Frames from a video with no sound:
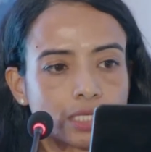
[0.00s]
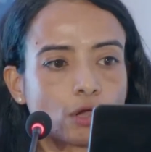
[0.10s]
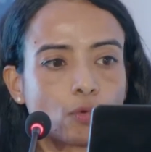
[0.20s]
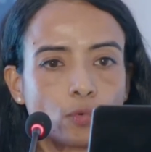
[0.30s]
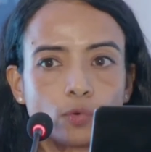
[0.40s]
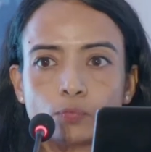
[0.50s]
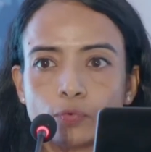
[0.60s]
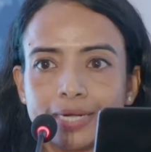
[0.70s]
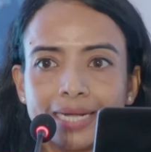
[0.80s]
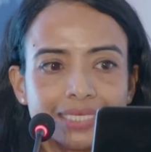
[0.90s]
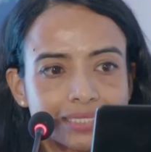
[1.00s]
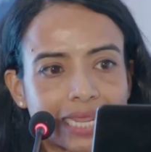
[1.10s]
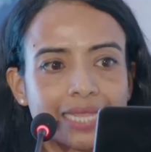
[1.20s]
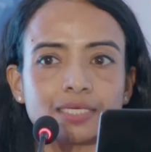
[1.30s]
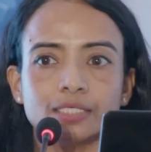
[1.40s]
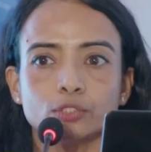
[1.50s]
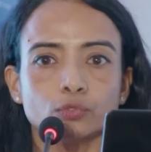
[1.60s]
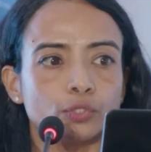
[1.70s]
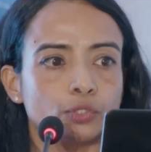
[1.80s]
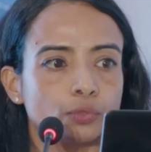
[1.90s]
and above were less likely
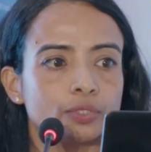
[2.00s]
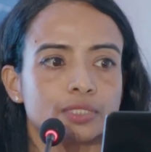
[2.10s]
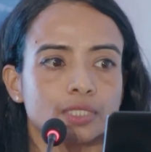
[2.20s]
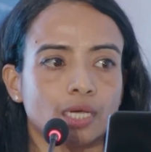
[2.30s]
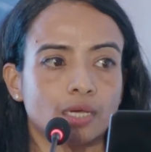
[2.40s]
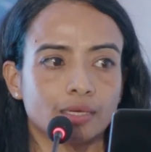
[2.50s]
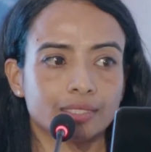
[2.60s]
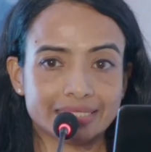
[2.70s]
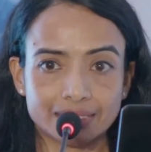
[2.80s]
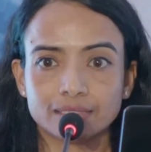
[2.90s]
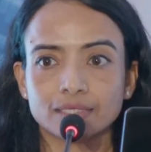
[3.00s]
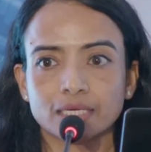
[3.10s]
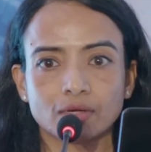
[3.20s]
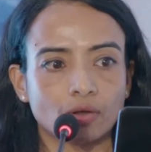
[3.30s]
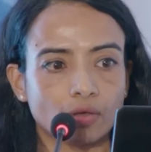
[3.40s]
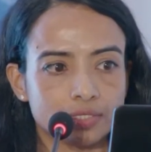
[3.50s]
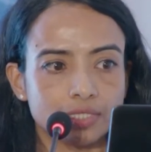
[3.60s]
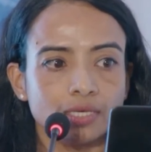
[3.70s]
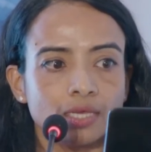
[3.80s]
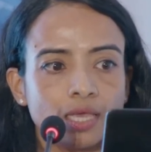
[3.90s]
to use digital
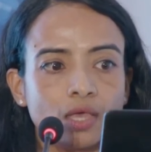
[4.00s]
technology,